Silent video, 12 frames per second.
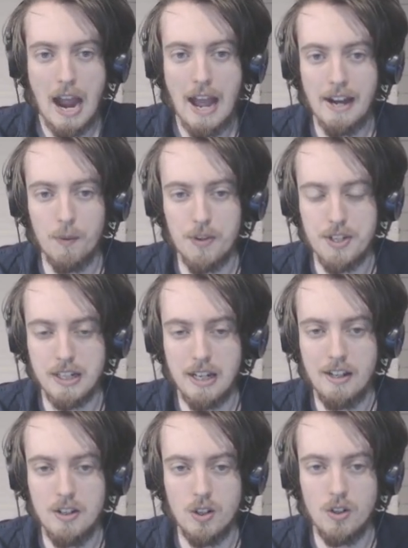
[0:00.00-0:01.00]
And once
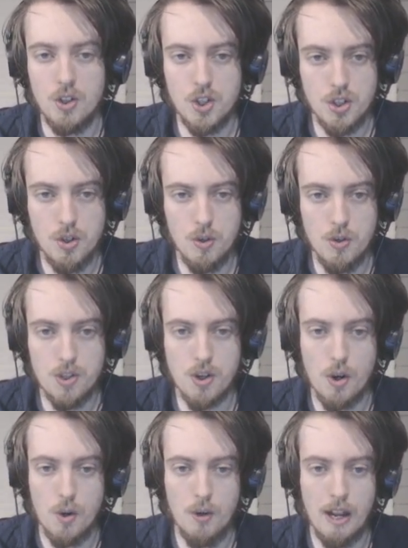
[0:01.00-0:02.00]
again, you can choose
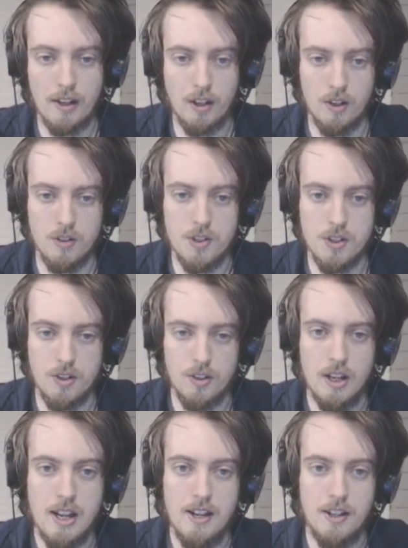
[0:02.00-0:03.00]
who that goes
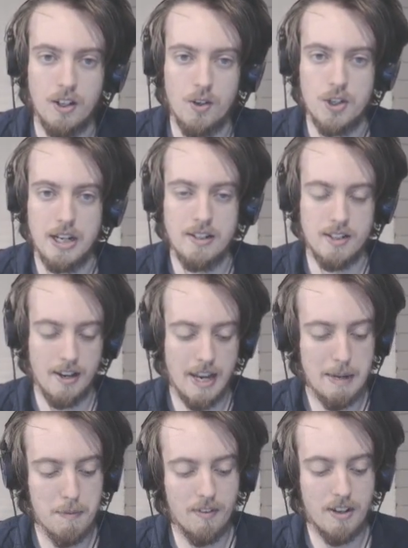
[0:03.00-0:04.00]
to. You can change the
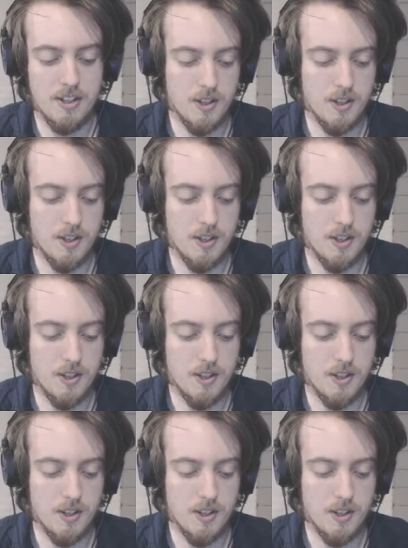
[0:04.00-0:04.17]
name of it.